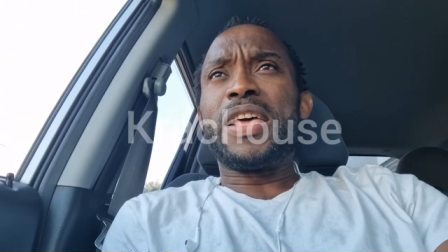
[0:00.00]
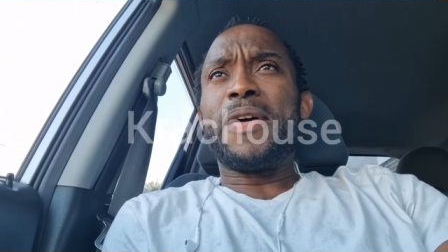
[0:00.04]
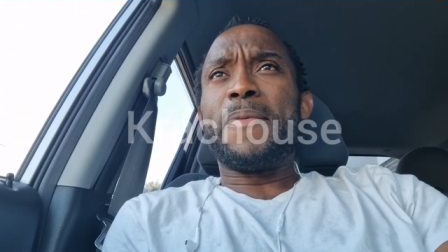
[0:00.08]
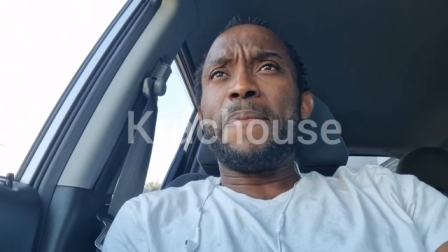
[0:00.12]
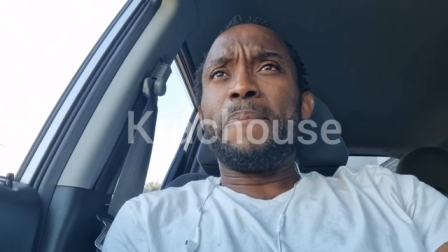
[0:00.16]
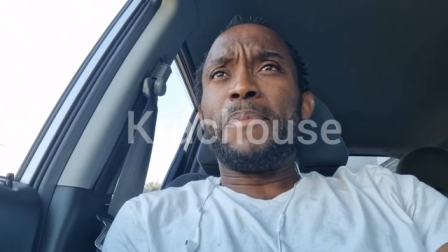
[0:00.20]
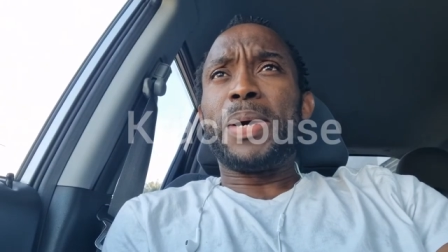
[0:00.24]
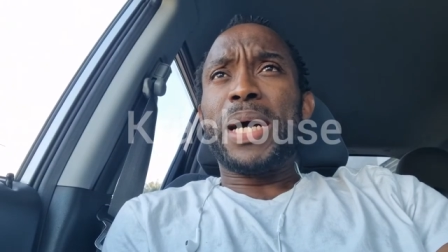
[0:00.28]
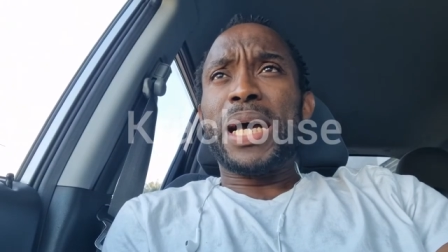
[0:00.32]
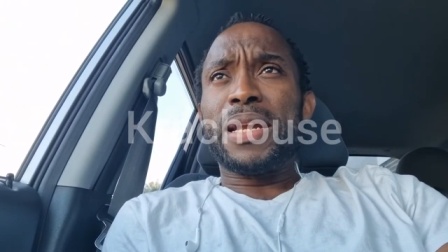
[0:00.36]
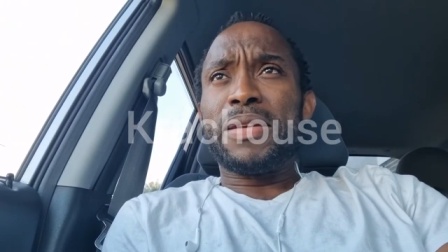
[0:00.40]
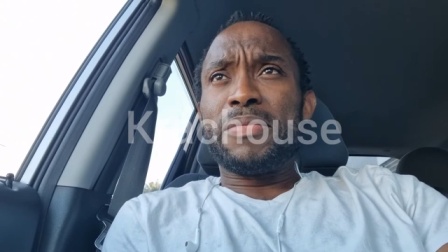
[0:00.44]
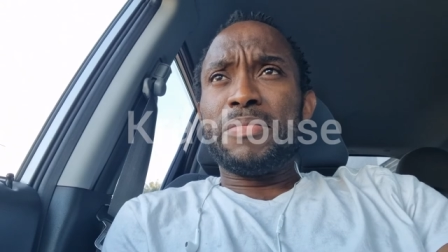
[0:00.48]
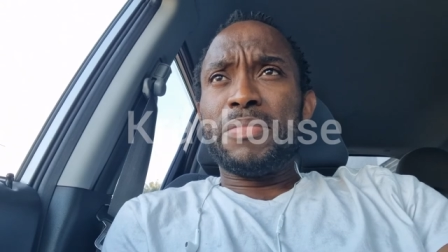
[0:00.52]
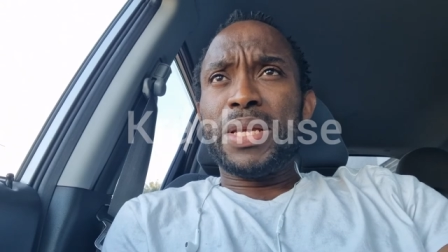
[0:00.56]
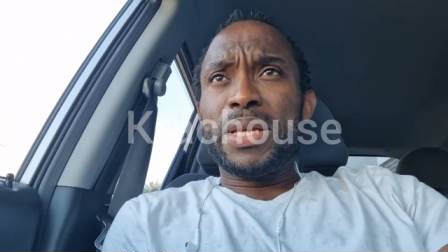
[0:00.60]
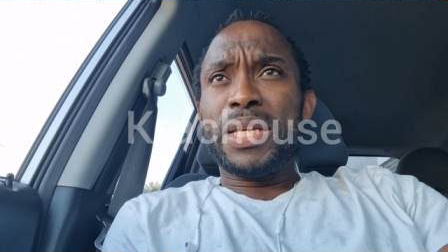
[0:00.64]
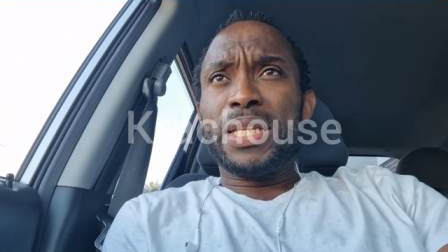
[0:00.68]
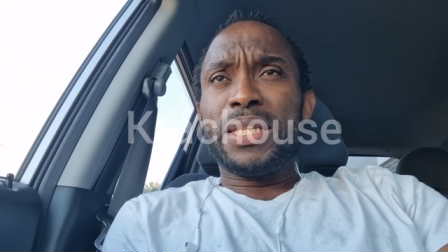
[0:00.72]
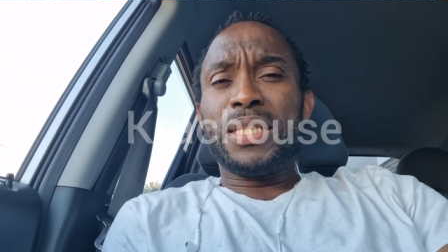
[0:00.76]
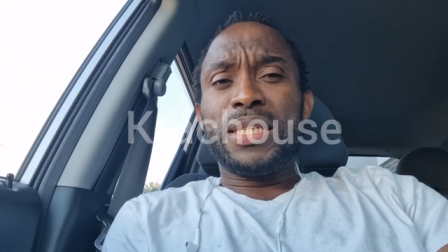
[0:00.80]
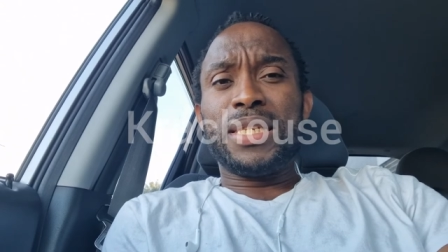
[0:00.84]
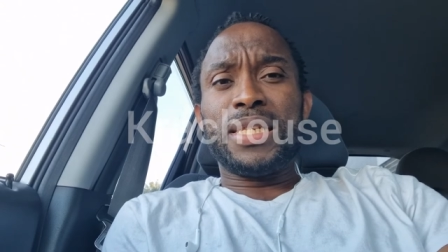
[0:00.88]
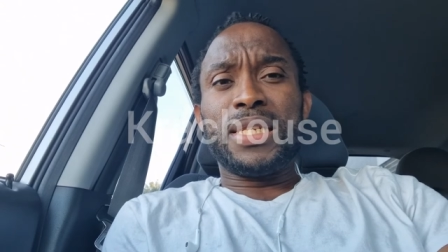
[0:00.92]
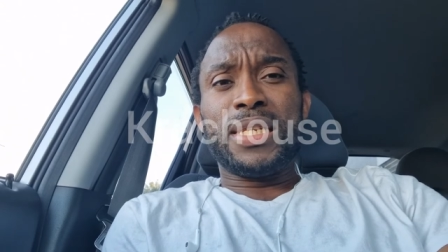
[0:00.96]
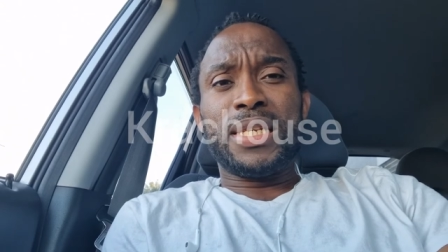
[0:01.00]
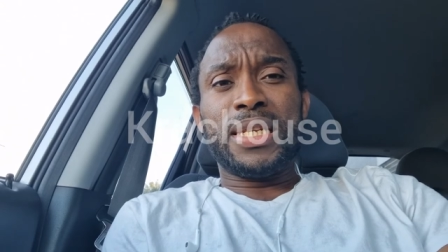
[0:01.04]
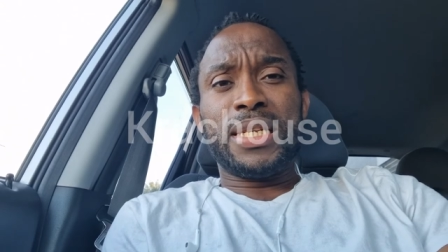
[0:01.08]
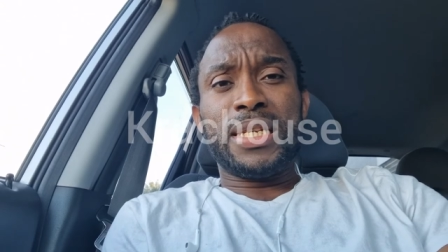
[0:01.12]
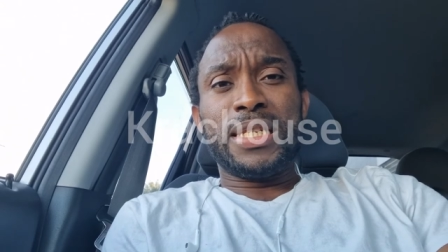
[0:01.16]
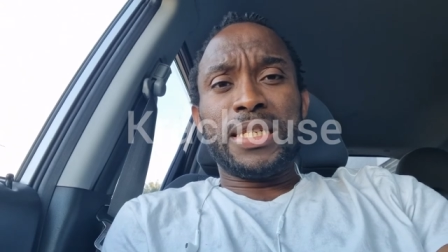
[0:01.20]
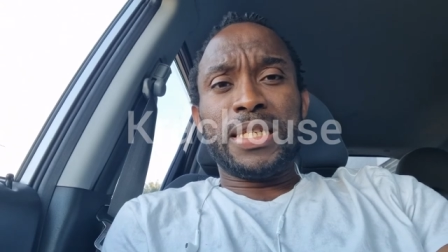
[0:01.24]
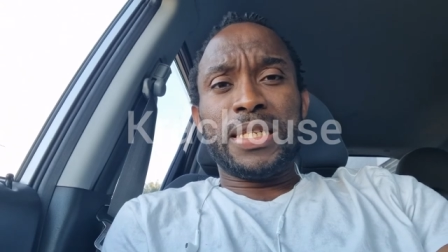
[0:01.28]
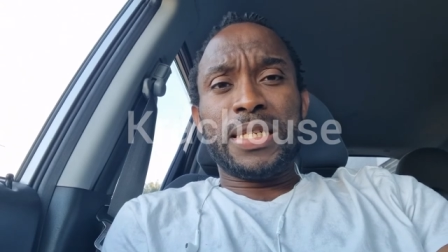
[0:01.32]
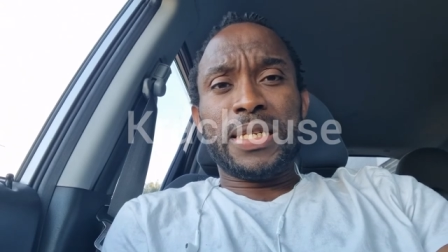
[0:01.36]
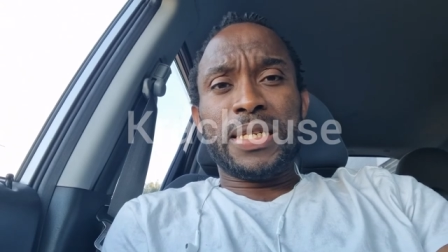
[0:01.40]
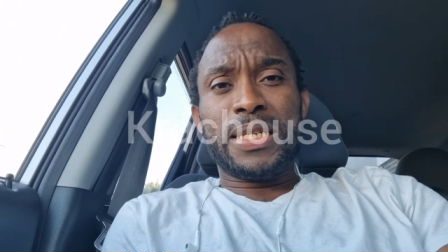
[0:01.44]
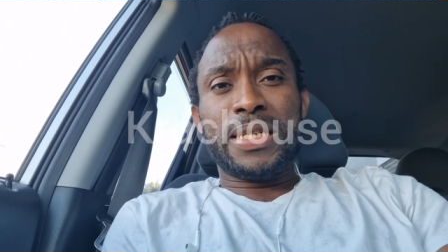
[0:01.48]
apartment
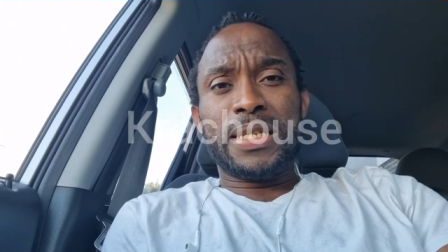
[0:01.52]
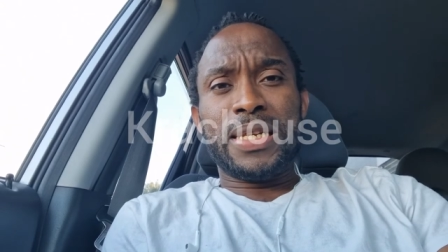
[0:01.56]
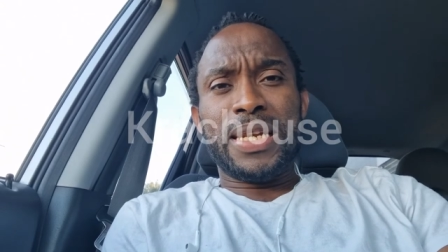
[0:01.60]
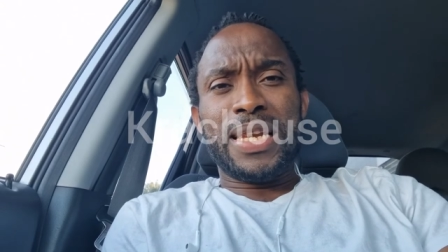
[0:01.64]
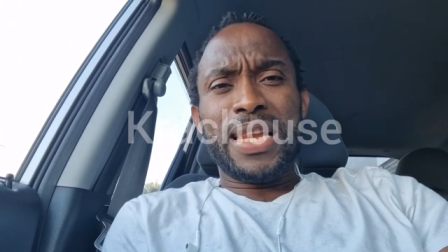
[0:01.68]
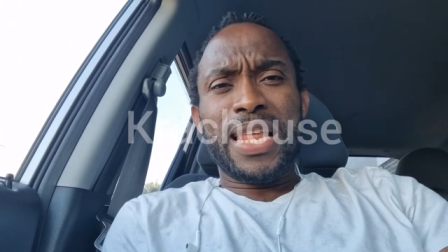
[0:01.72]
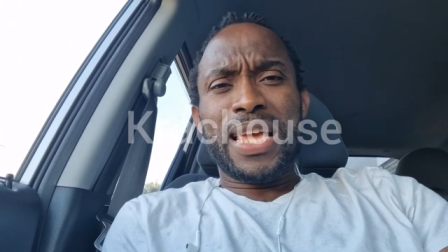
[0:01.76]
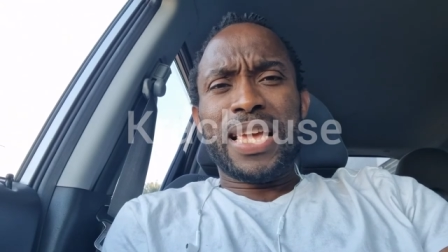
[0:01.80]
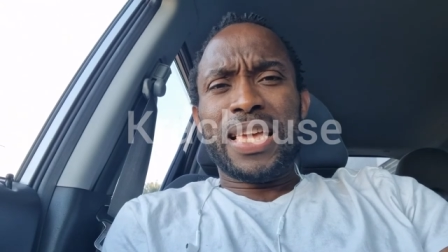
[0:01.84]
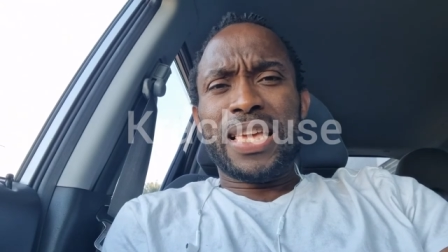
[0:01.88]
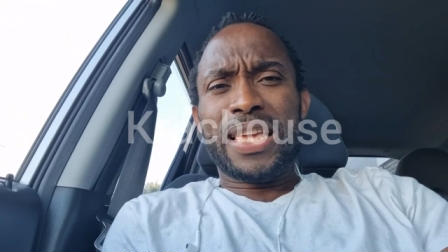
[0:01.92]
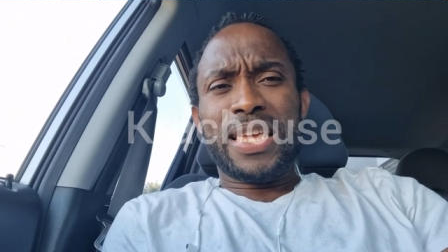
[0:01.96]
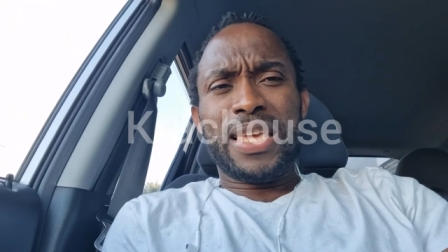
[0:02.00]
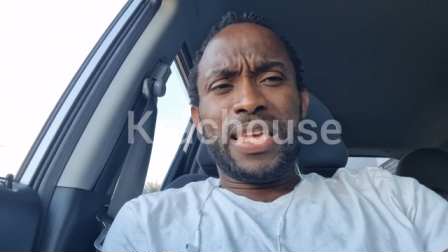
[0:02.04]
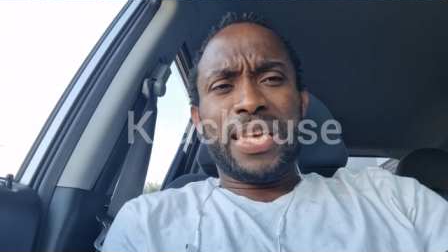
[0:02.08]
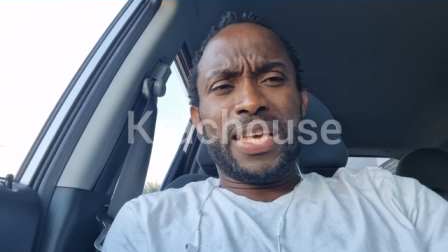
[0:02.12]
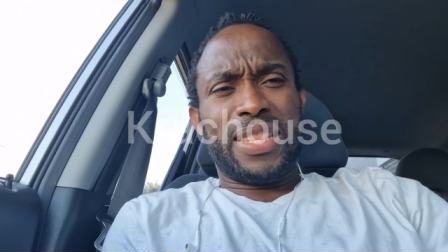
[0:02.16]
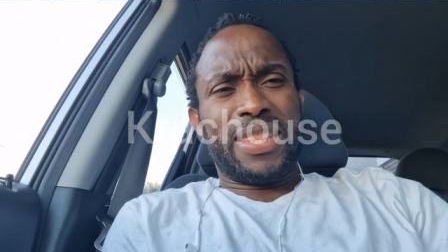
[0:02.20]
in Lekki,